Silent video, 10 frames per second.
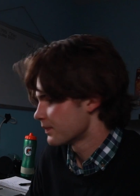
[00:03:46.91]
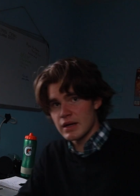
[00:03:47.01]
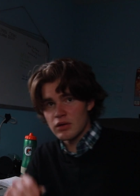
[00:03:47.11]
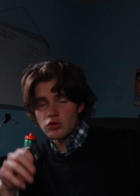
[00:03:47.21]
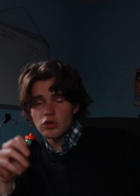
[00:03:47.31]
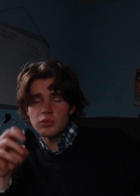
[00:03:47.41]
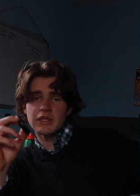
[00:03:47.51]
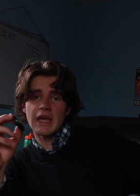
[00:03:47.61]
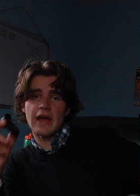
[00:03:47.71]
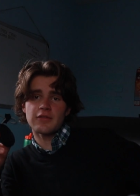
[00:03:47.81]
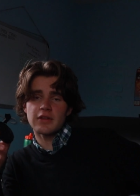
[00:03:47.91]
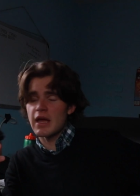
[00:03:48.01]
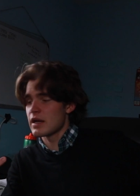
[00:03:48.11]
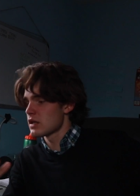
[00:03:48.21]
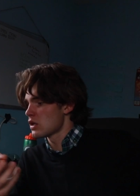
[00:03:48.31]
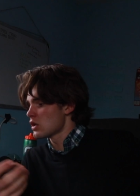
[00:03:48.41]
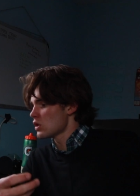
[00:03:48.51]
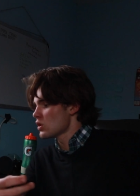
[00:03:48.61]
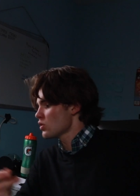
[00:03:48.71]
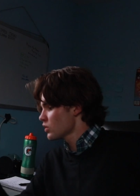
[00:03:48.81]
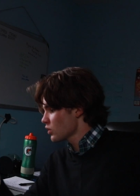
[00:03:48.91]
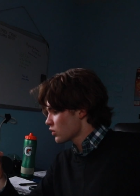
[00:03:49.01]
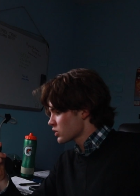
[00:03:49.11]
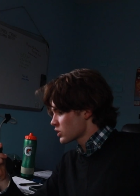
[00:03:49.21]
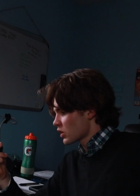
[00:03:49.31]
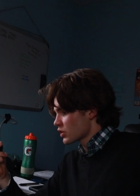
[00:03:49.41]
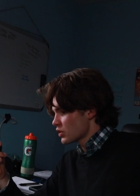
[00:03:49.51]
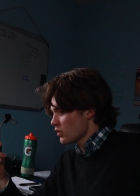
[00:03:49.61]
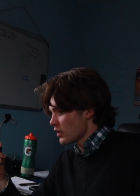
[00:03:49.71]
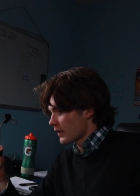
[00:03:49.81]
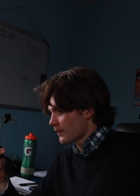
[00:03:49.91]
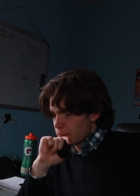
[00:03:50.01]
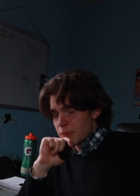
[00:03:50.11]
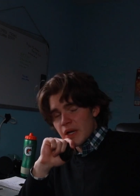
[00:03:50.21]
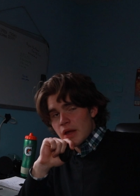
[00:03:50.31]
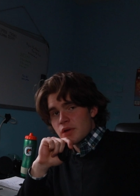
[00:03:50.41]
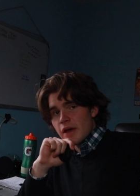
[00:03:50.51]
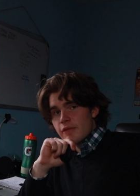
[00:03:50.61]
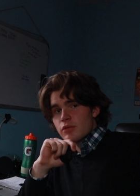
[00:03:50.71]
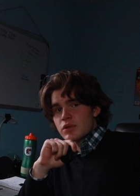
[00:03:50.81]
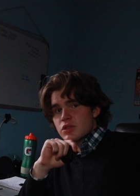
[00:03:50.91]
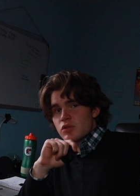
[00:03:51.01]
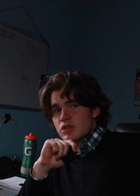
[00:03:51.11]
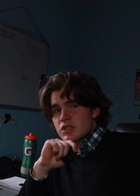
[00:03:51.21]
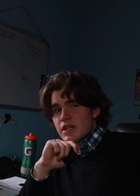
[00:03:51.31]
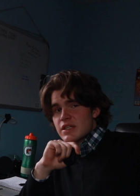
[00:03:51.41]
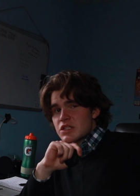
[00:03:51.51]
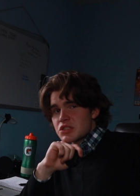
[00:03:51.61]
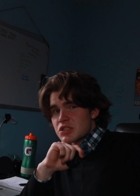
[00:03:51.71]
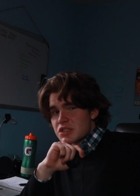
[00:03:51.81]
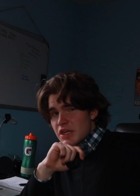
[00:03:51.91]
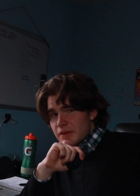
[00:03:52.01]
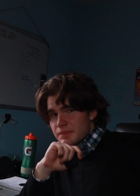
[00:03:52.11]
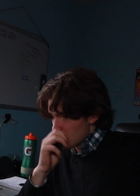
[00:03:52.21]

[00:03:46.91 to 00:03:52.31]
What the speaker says: Now normally after that, you can go and start shooting, but I don't have the resources I need just yet.